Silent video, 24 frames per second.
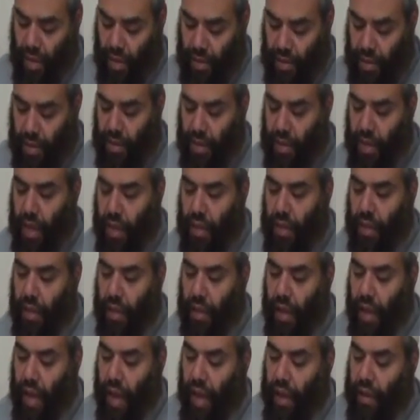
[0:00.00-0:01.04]
This is not
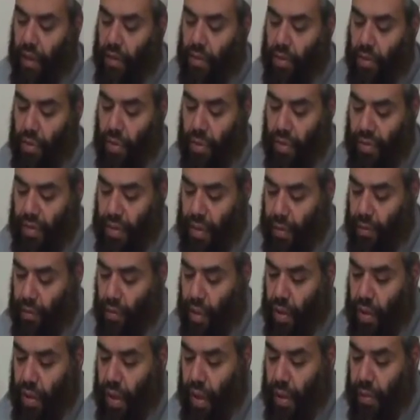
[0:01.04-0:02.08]
the attitude of
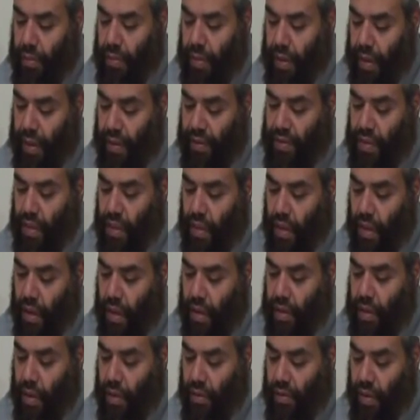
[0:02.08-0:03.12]
someone that believes in the
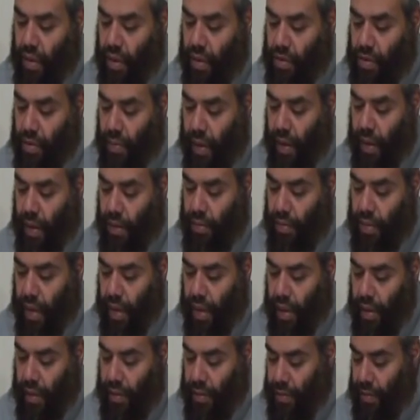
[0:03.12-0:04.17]
qadr of Allah subhanahu
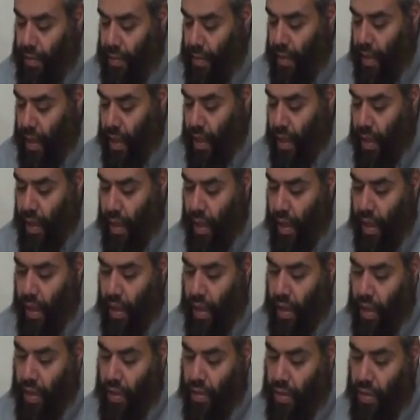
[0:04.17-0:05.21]
wa
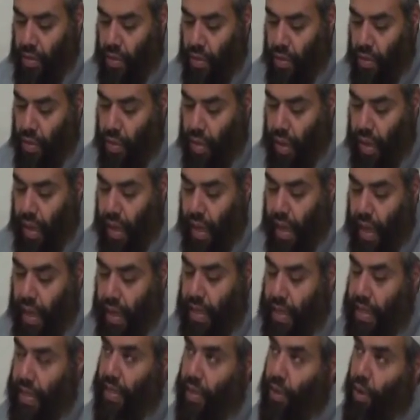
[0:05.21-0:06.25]
ta'ala. So
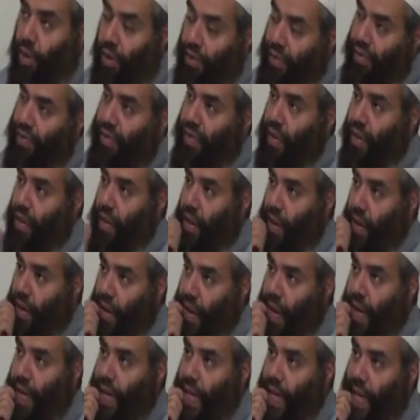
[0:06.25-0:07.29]
it is kufr,
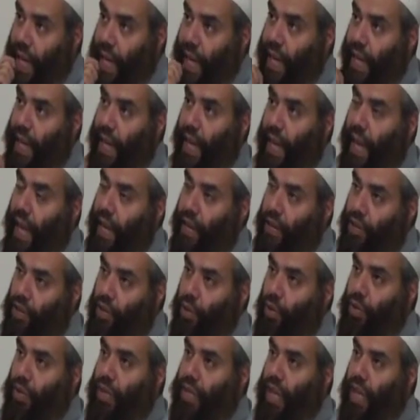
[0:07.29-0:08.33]
right? And it
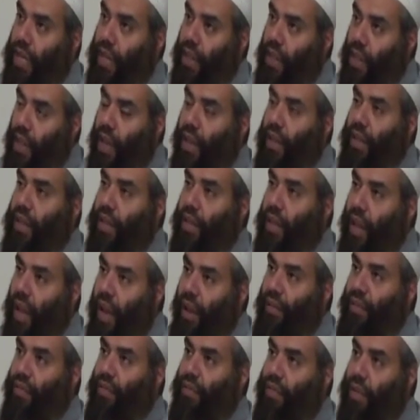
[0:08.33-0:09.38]
shows that not
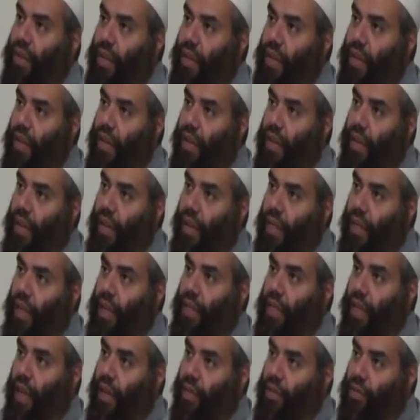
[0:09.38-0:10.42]

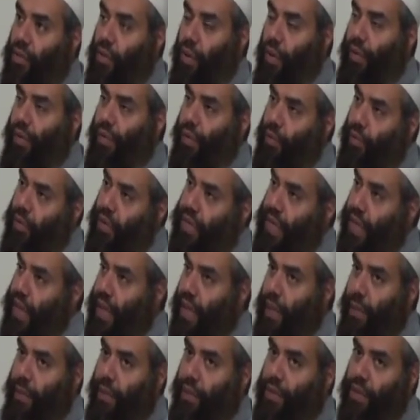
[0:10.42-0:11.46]
everything that is kufr would
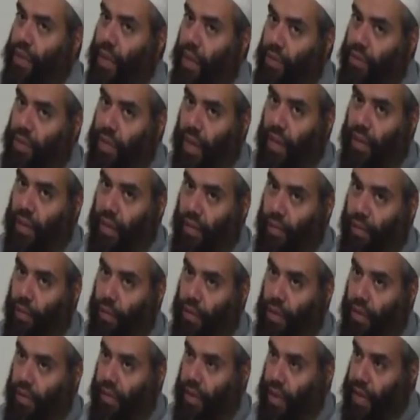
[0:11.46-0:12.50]
take the person outside the
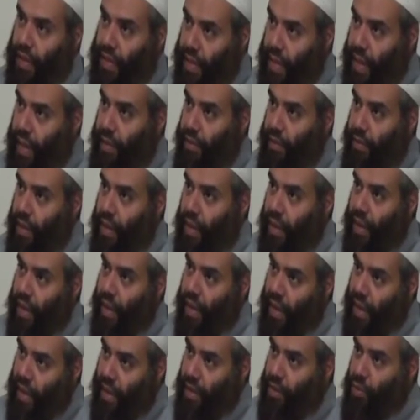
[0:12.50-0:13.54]
fold of Islam.
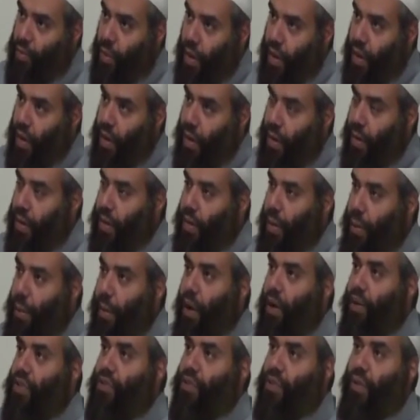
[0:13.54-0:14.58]
It is one of the
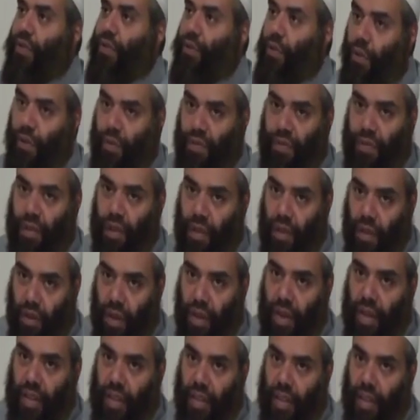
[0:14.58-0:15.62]
parts of kufr,
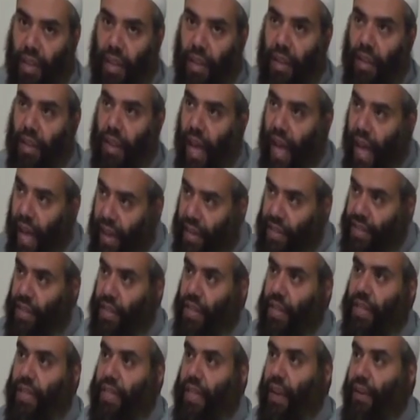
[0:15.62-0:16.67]
right? The
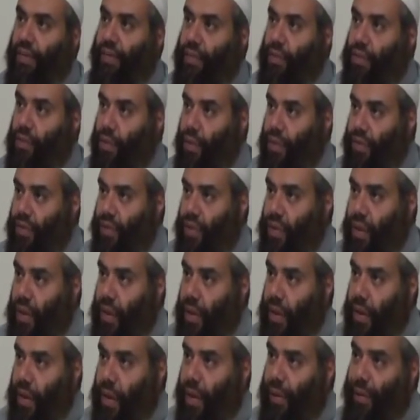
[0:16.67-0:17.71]
action itself is kufr.
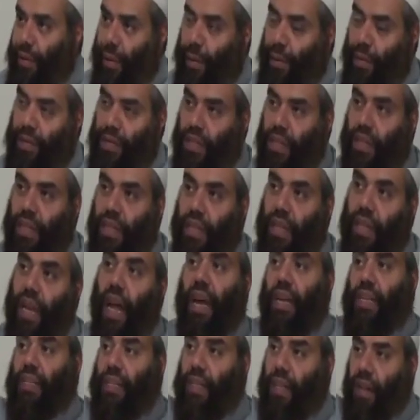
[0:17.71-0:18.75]
If a person
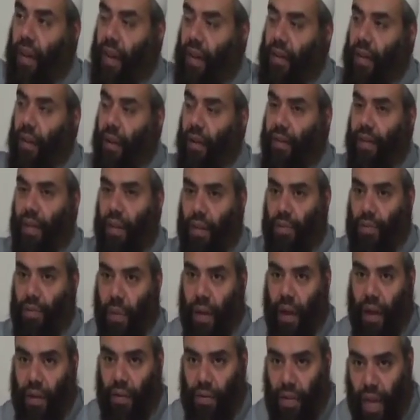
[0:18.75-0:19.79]
denies the qadr of Allah
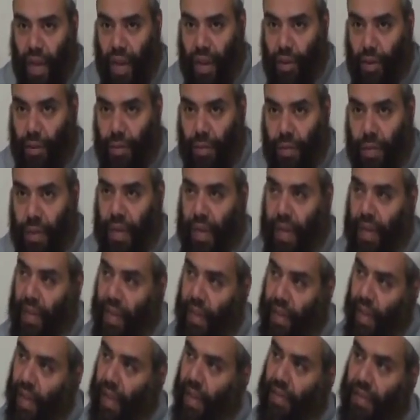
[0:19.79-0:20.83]
subhanahu wa ta'ala
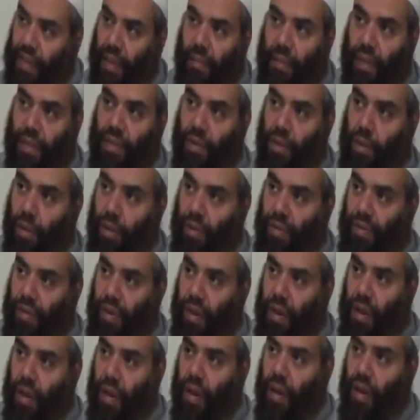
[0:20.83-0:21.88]
completely, that's a major
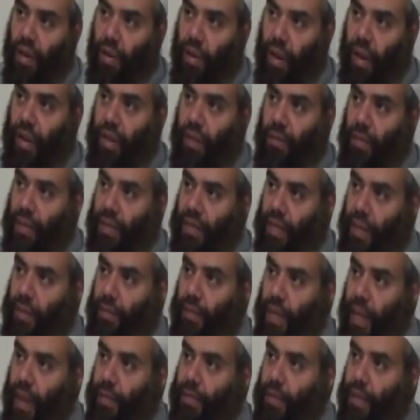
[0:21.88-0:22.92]
kufr, right? But
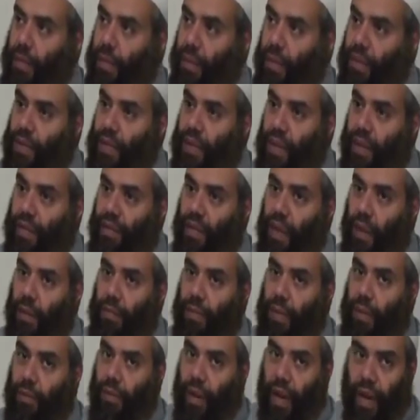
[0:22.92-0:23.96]
sometimes a person, if
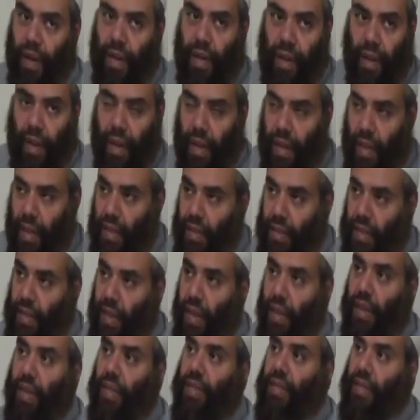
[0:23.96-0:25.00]
they're bewailing like
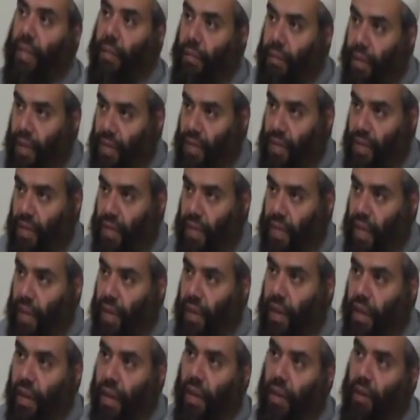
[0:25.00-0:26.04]
this, it's a major
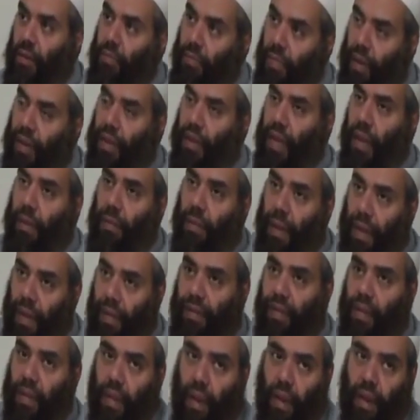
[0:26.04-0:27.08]
sin. But they
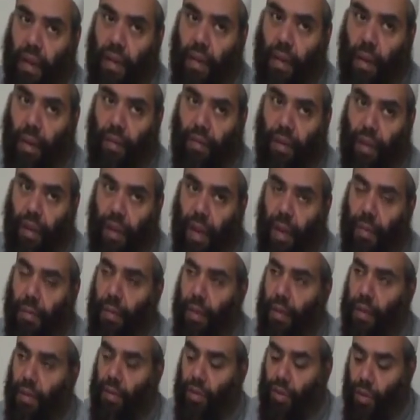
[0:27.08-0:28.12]
believe in the qadr of
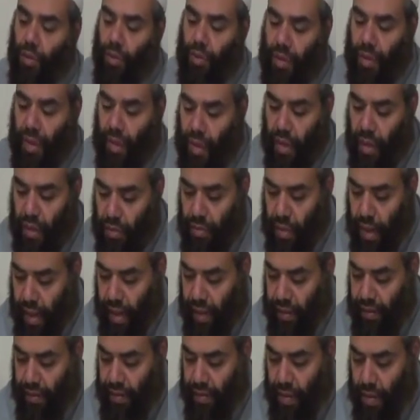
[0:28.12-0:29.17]
Allah, but it shows that they don't
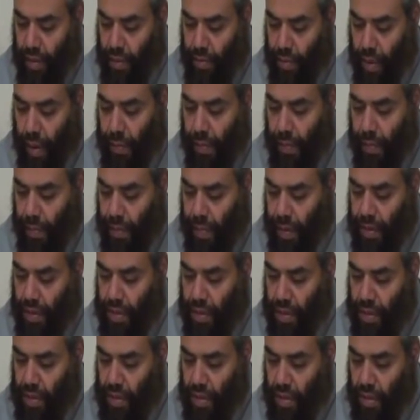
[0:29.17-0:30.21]
have the proper
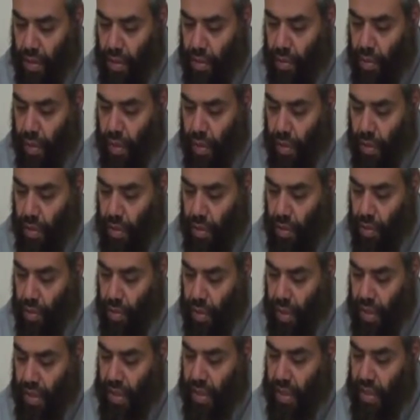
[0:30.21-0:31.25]
patience and so on.
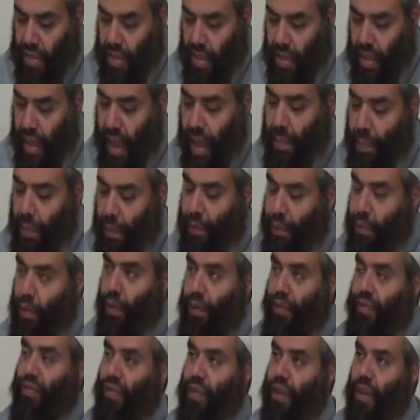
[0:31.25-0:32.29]
So this is a type of
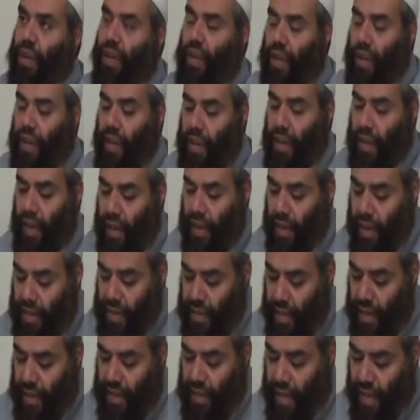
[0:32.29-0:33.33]
kufr that
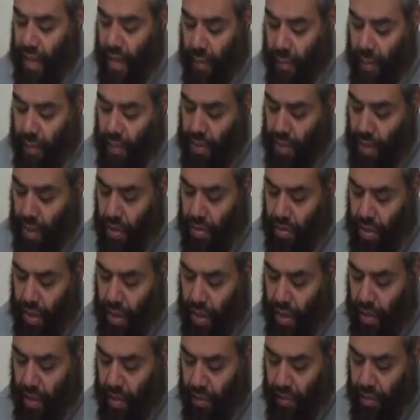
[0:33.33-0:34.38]
does not take the person
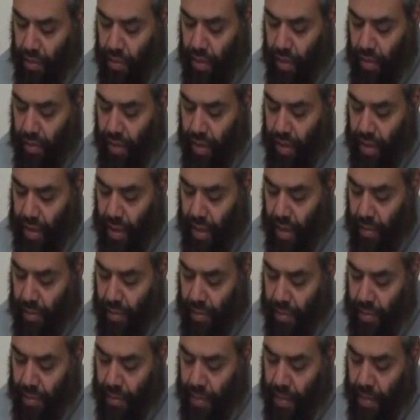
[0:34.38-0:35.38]
outside the fold of Islam.